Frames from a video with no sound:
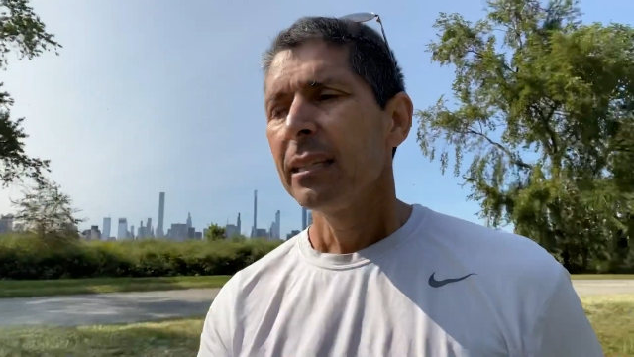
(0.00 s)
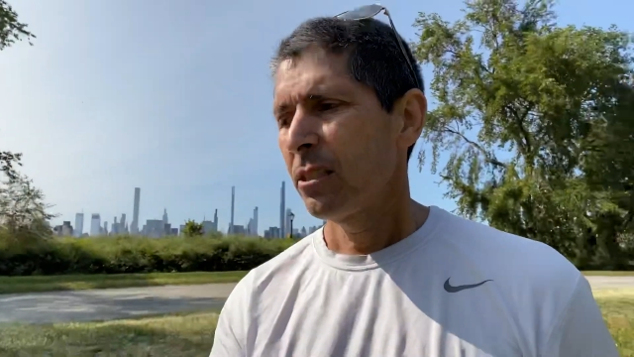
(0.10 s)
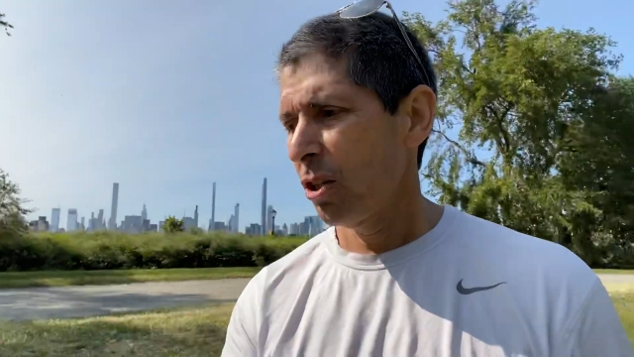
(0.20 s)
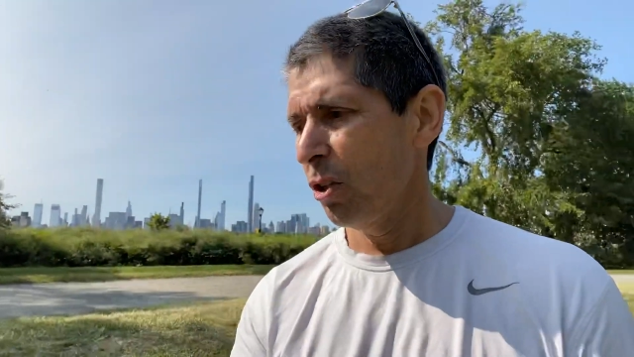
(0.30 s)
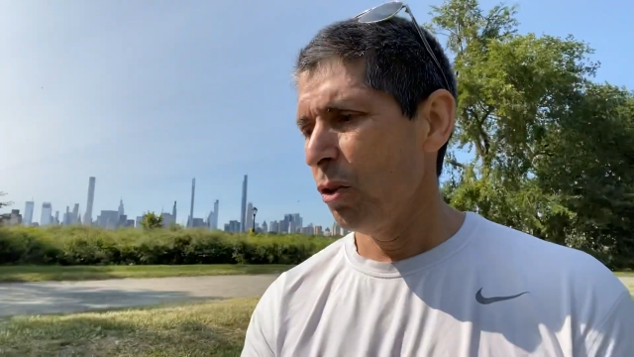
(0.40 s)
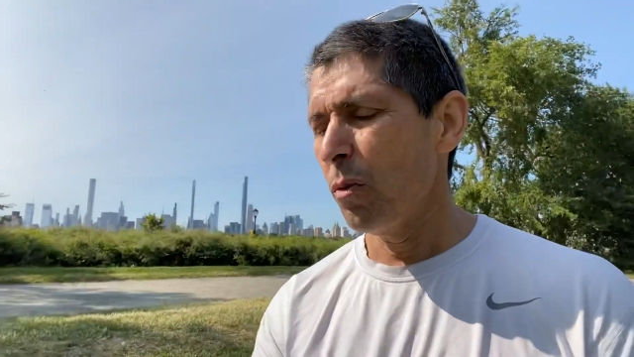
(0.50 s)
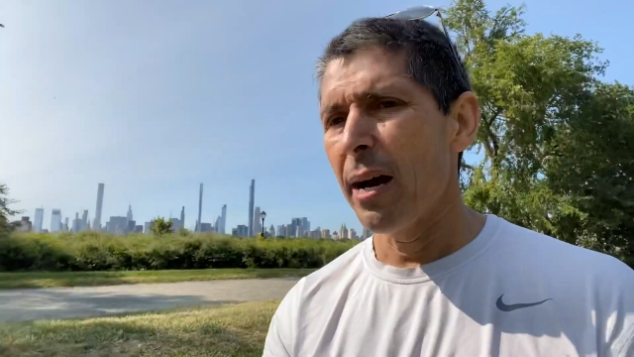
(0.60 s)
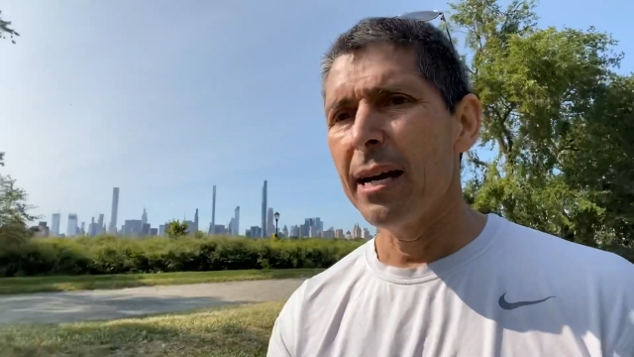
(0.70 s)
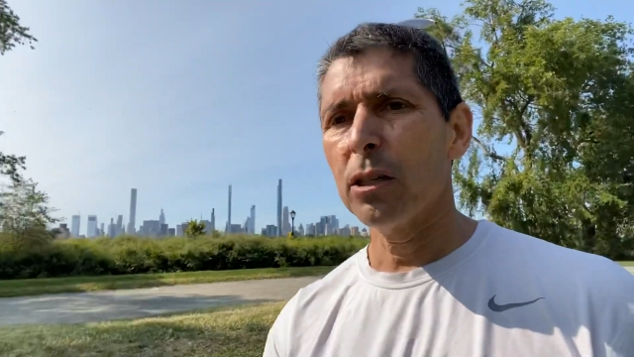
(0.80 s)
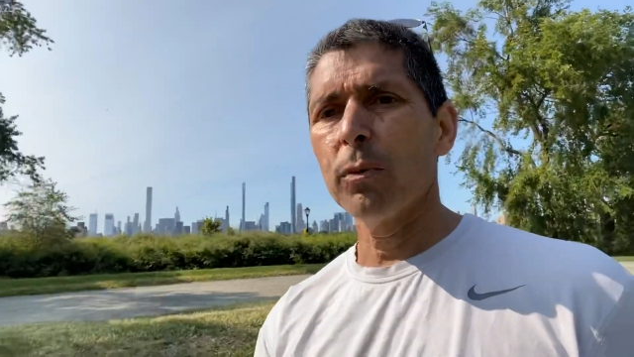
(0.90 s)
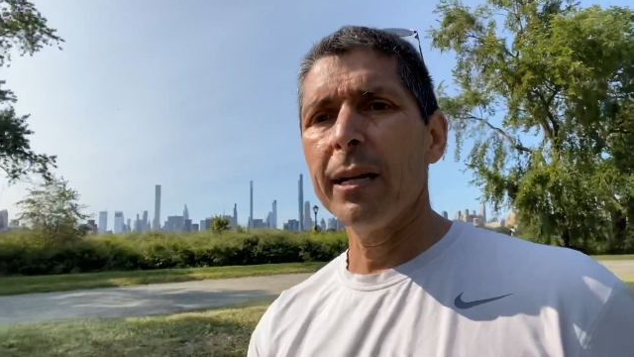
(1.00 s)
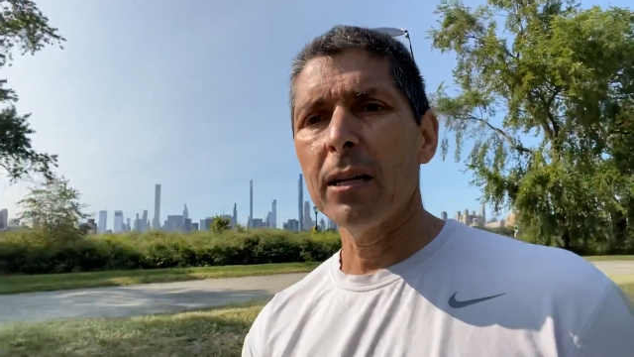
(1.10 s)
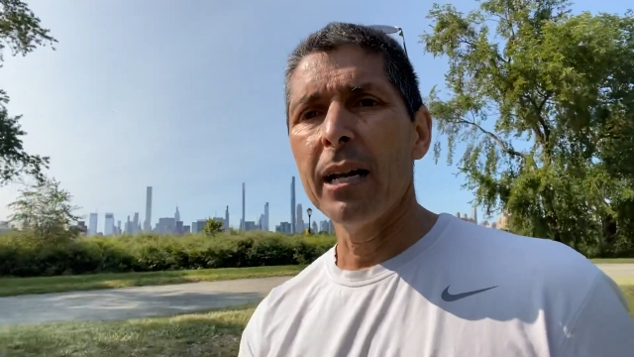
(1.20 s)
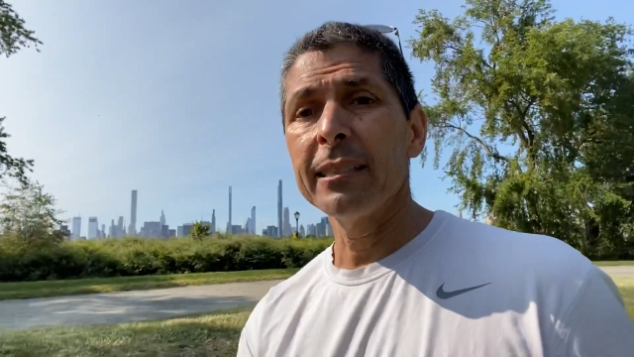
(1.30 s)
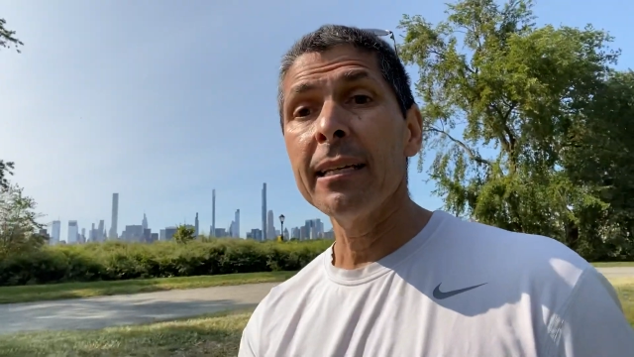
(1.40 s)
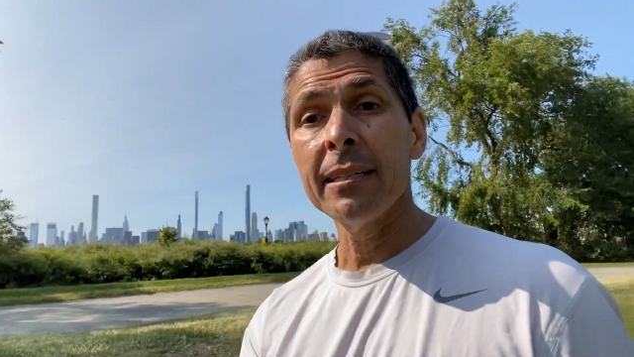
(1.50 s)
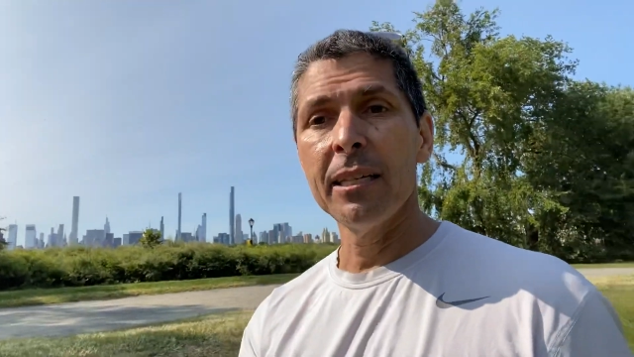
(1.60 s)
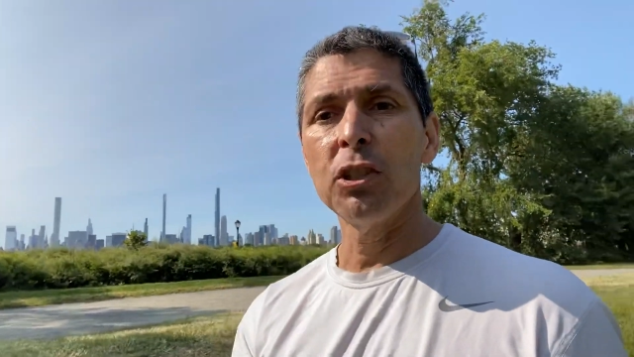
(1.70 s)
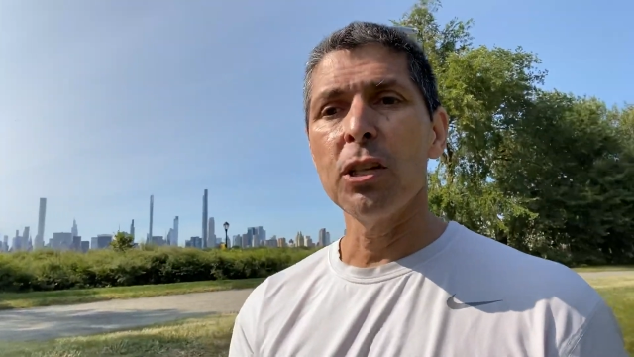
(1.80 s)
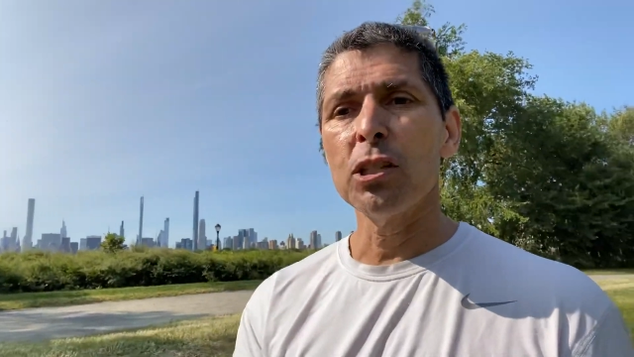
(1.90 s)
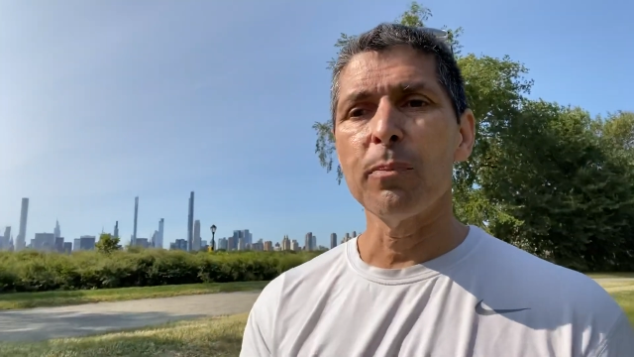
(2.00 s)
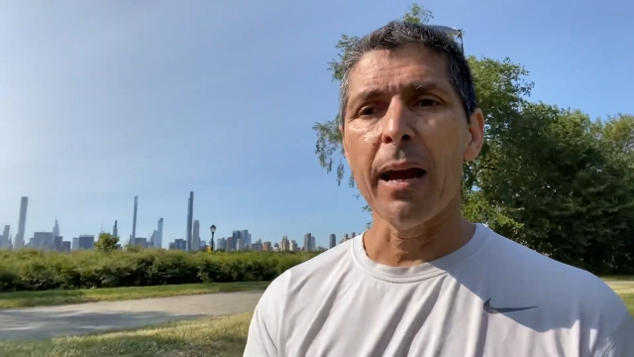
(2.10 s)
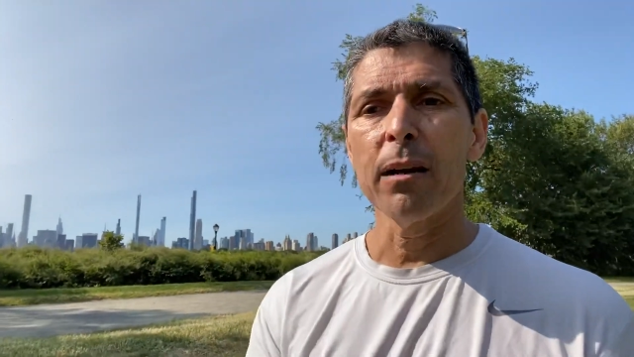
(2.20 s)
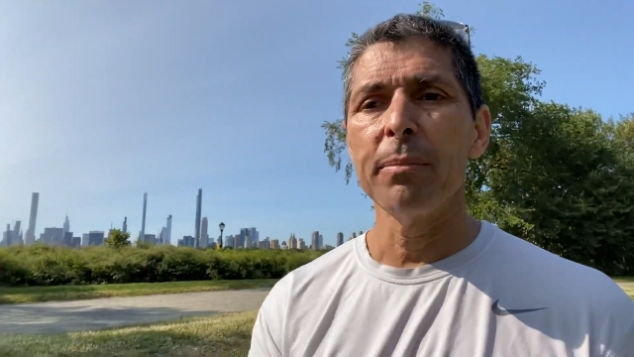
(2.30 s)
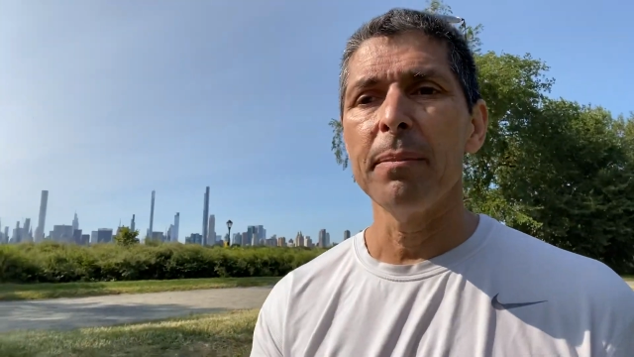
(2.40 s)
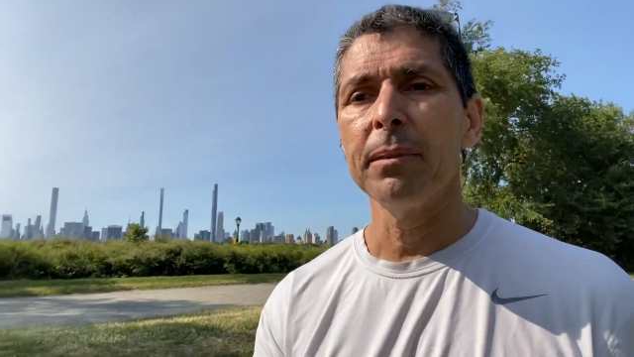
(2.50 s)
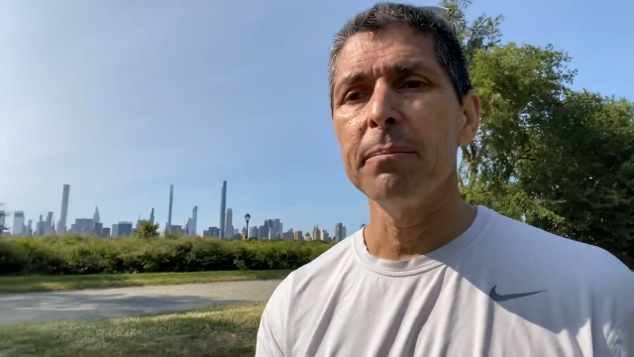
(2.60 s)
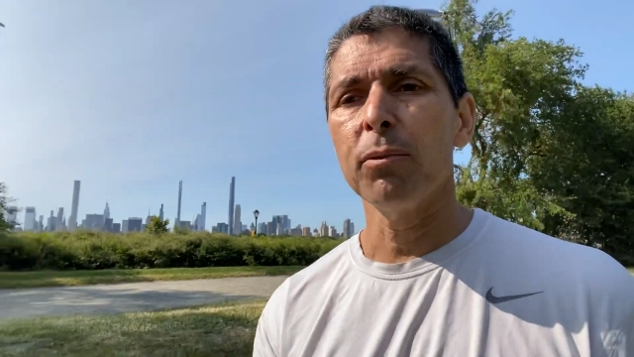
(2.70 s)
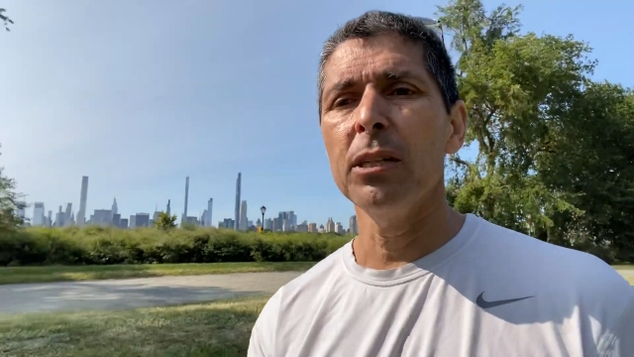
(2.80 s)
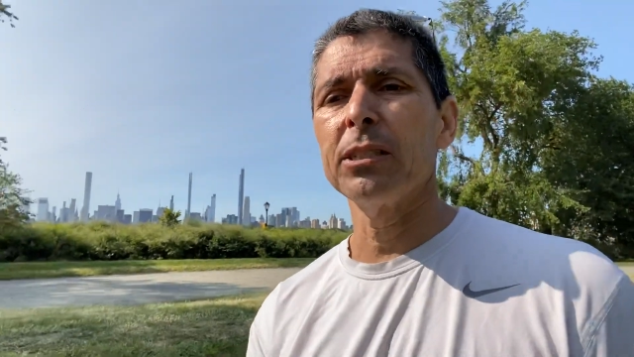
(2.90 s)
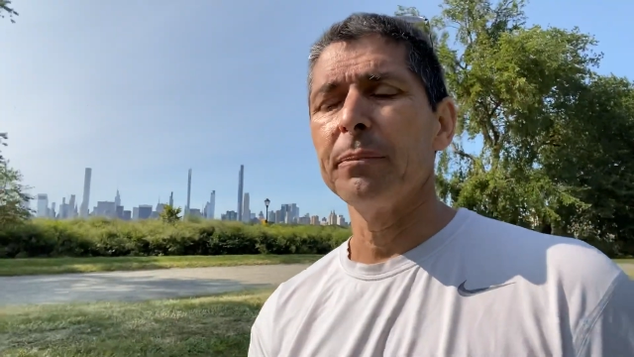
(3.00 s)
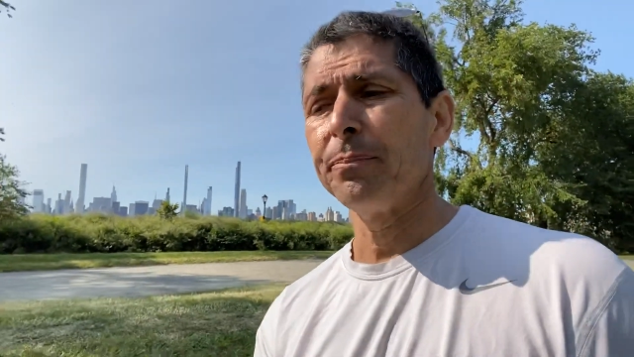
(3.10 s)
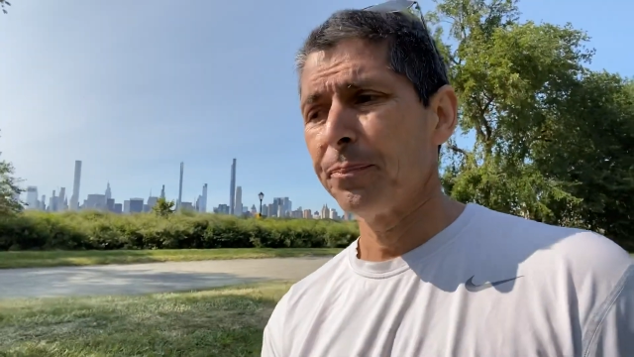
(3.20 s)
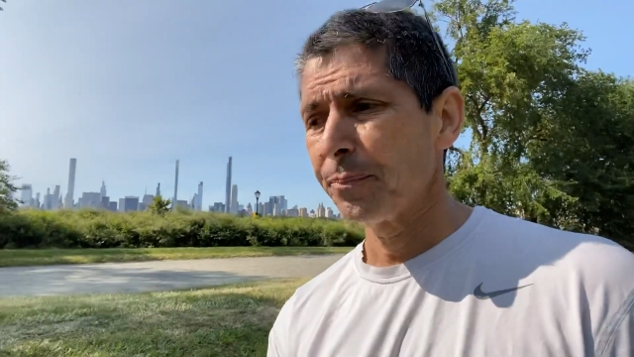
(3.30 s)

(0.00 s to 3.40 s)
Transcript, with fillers: to uh, create content to teach and inspire people in prison.